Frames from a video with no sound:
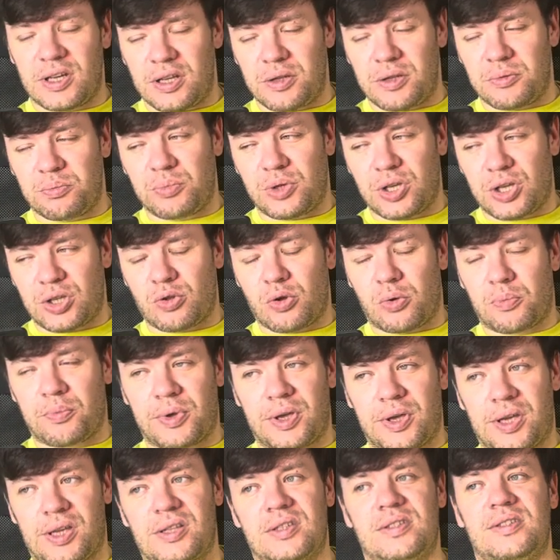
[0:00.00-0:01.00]
and big
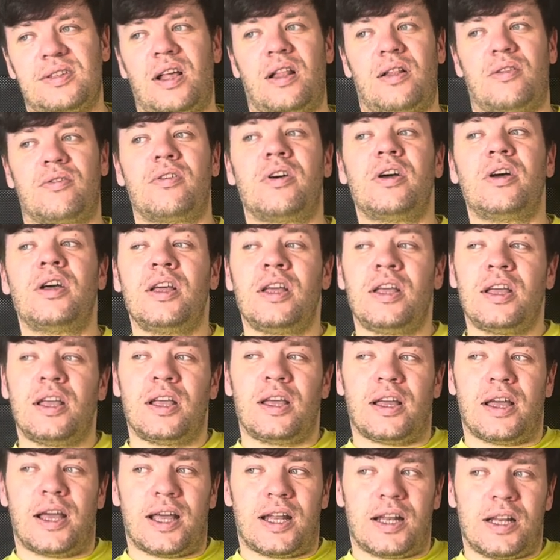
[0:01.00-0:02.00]
topic itself.
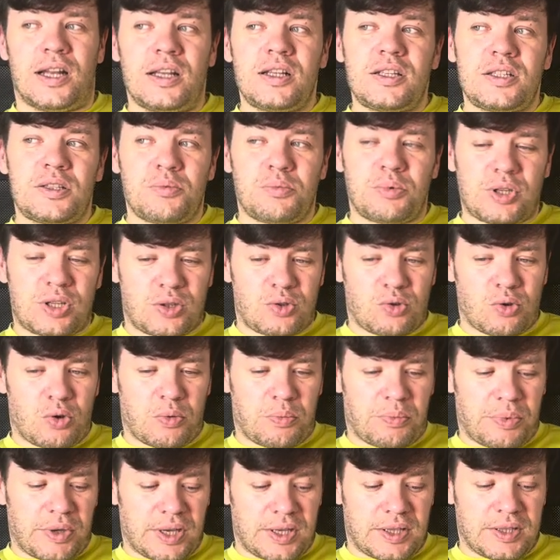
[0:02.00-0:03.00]
Another big
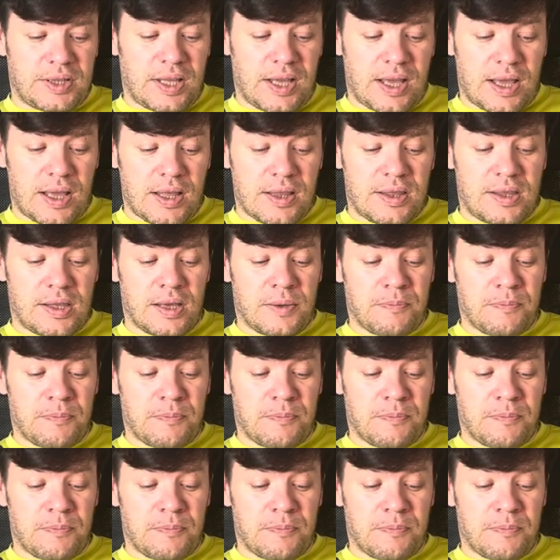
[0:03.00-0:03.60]
topic that